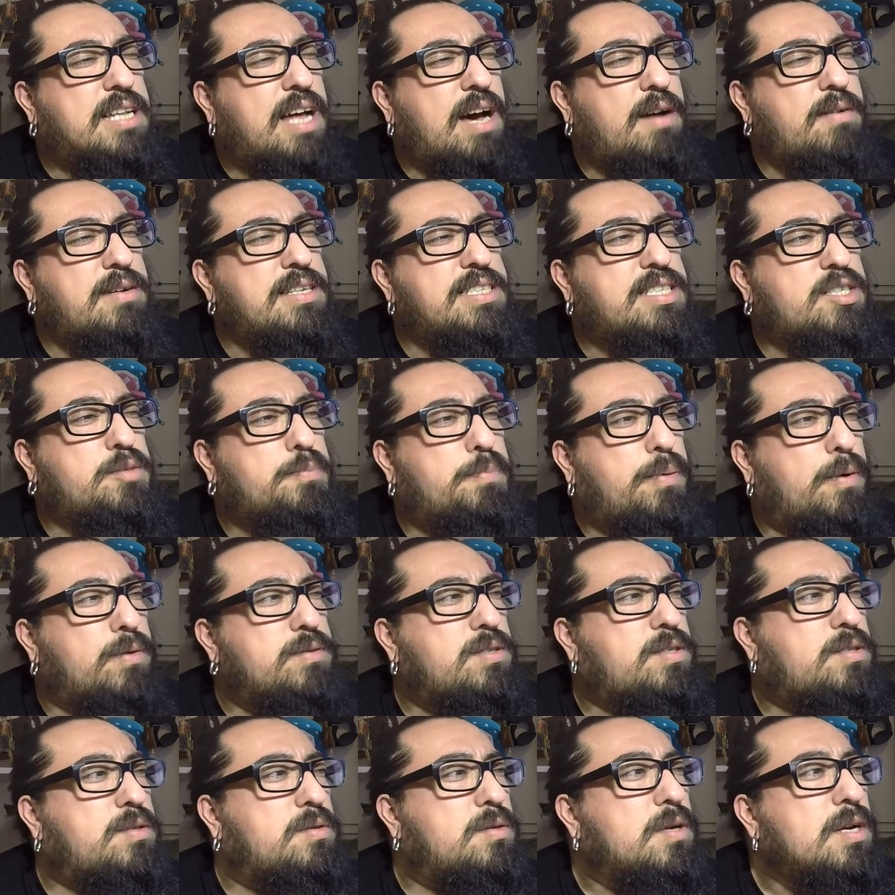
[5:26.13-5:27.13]
How are you
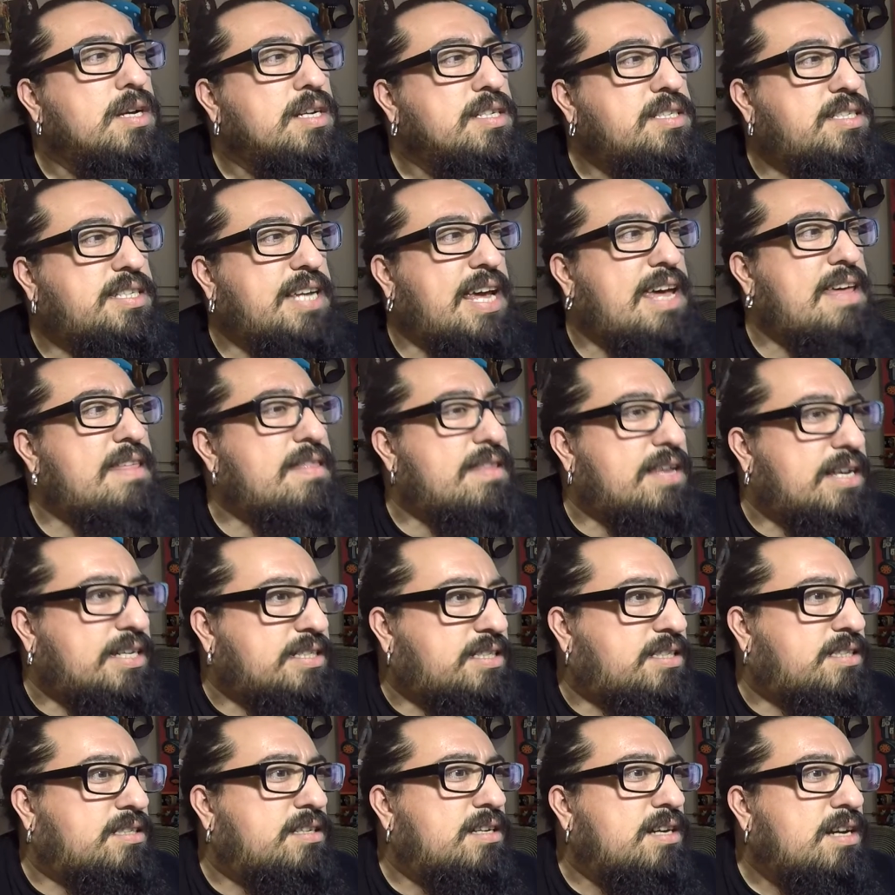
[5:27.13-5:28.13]
supposed to say
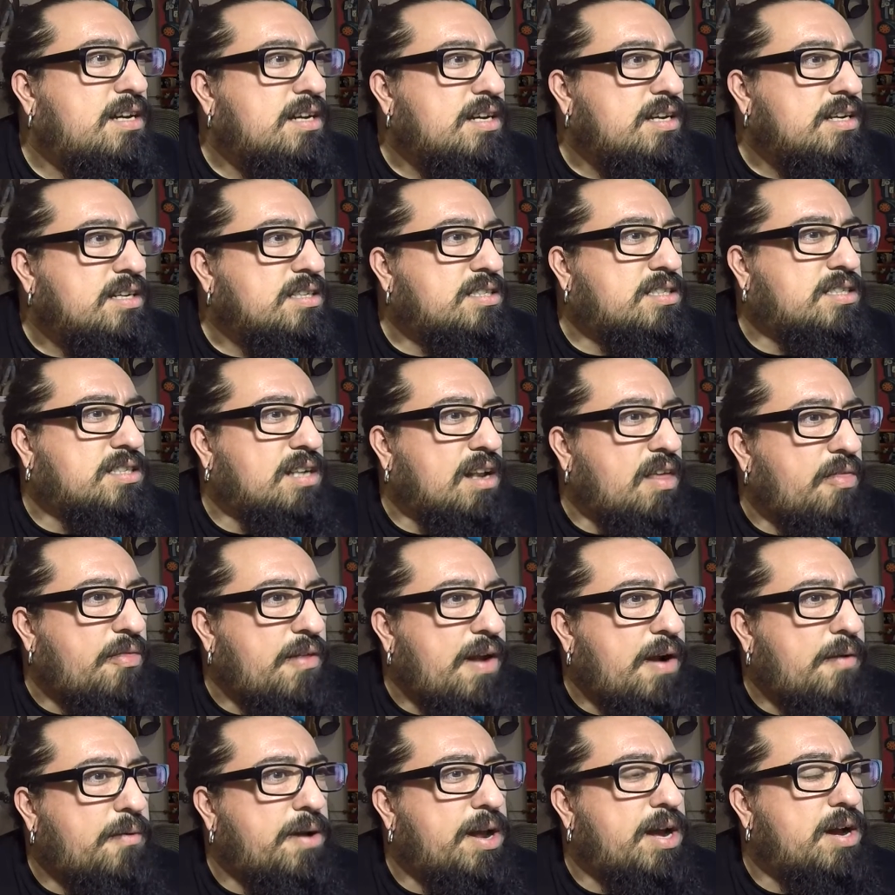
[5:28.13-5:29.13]
this?
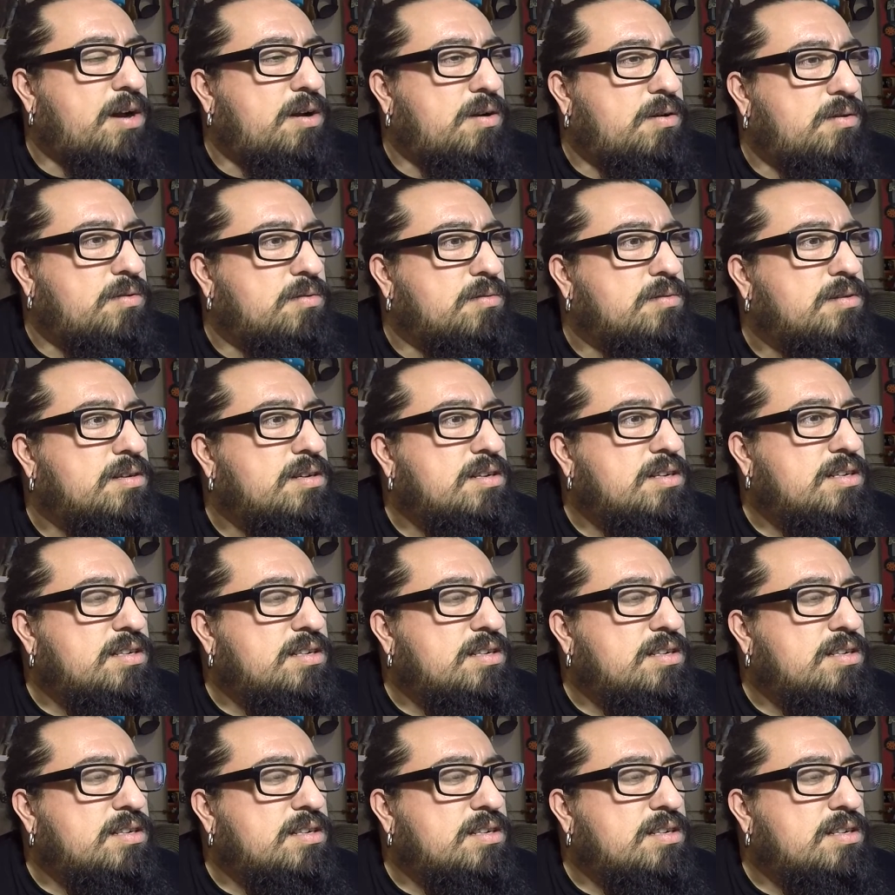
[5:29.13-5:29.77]
Slitherio?